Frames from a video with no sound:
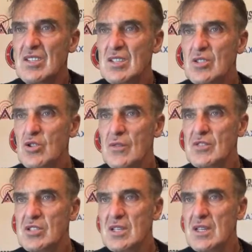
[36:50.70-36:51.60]
So
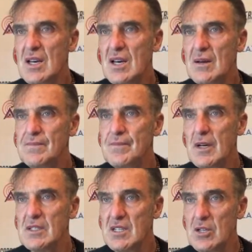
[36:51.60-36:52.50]
obviously, I
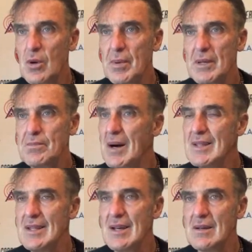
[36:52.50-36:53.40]
tell you what, Big Paddy
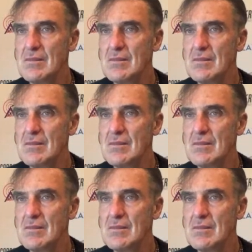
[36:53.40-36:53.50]
and that,